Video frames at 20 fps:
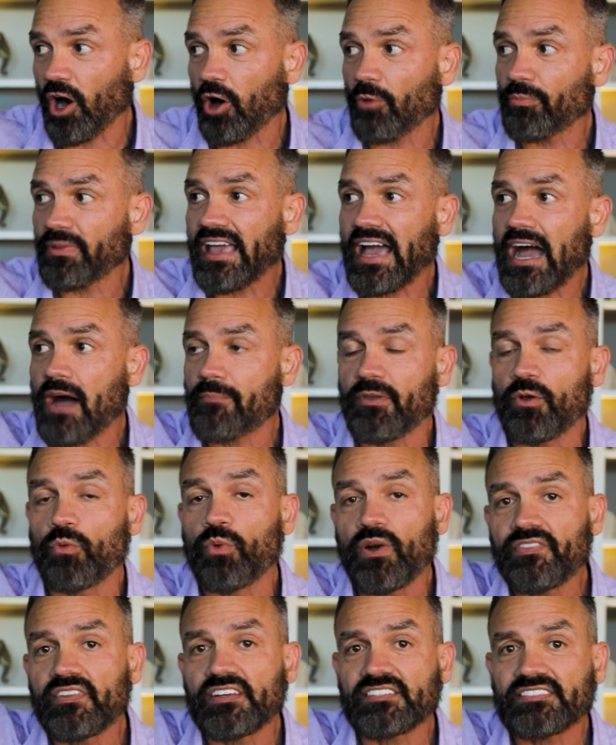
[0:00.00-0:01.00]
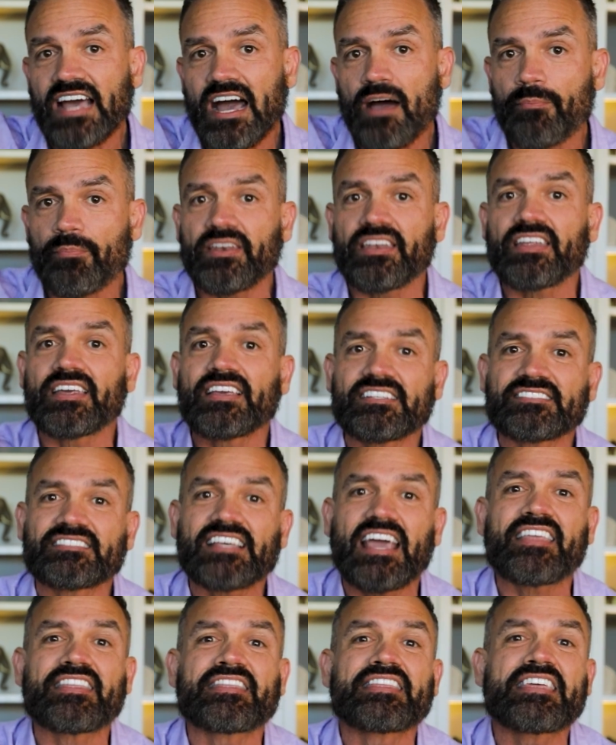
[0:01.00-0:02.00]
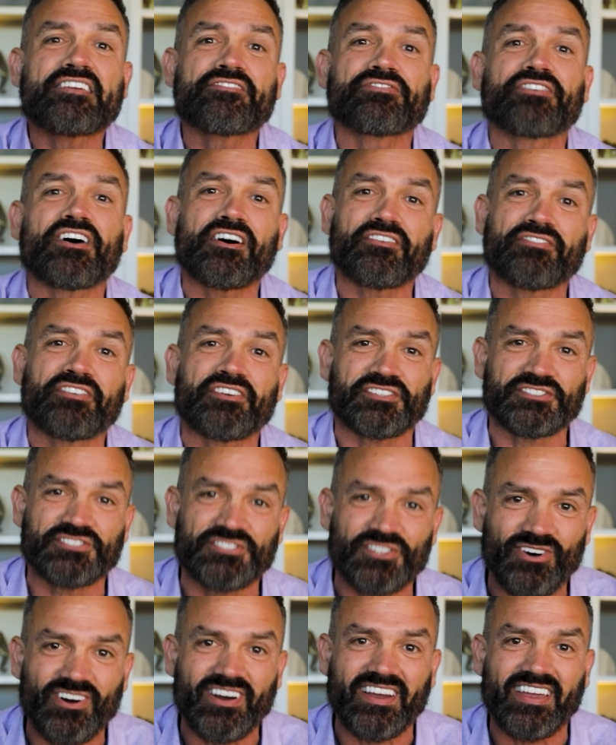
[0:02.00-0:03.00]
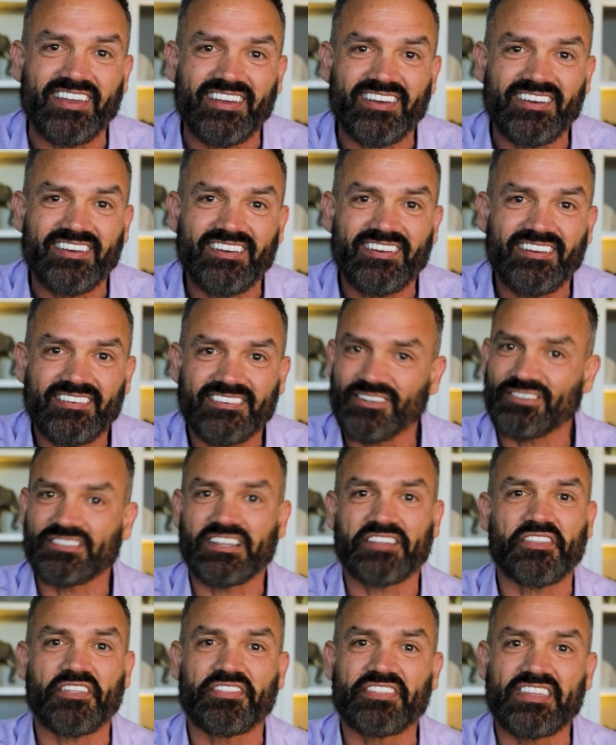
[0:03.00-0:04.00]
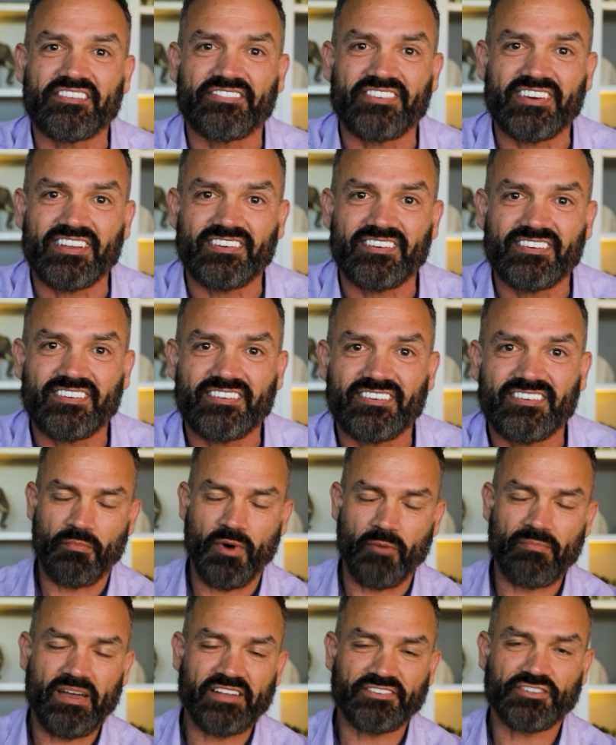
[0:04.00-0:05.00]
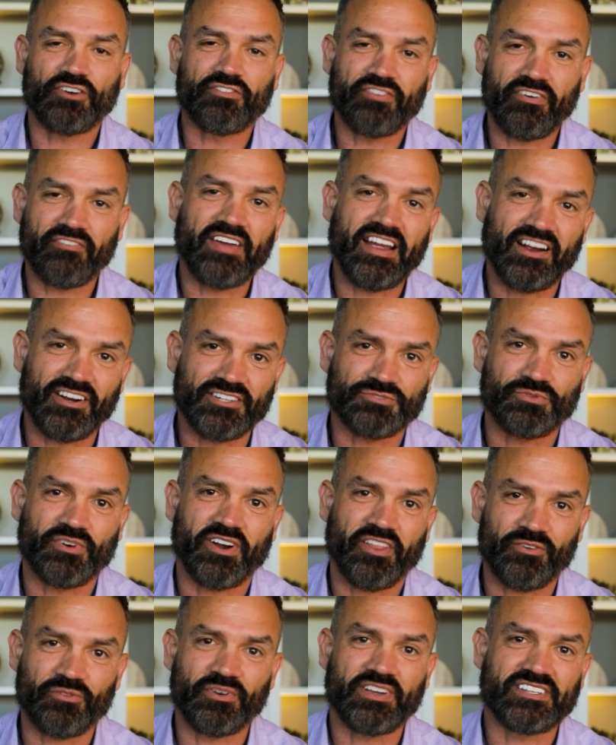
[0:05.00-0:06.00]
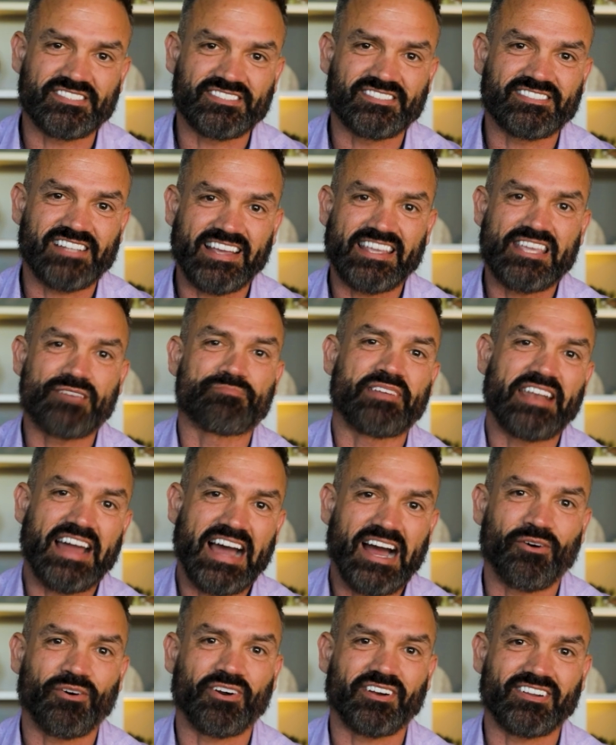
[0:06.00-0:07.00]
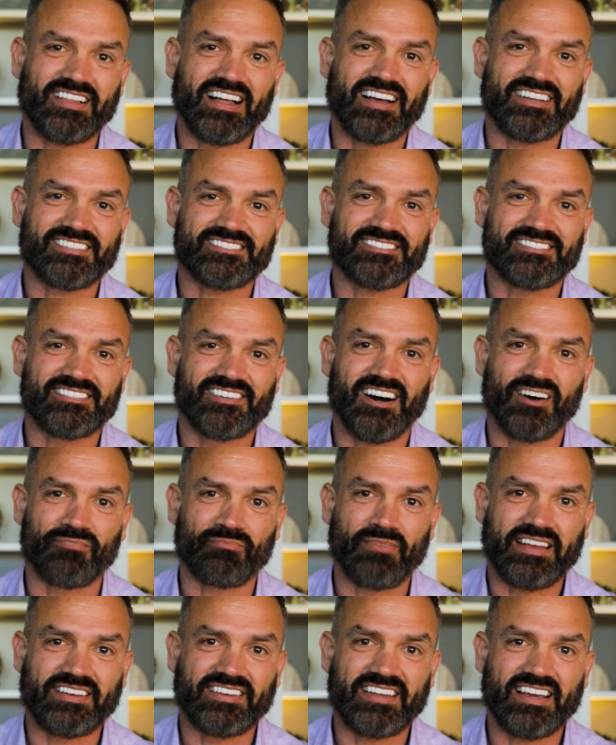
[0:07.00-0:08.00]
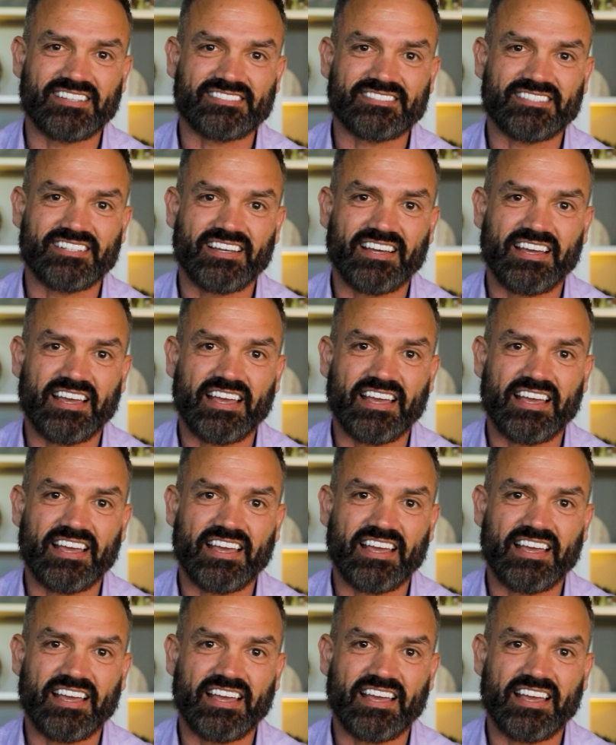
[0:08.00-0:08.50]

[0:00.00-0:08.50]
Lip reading: I'll be happy when this happened is a thief of your joy. Don't let the thief in. Memento vivere is one of the reasons I keep an hourglass on my desk.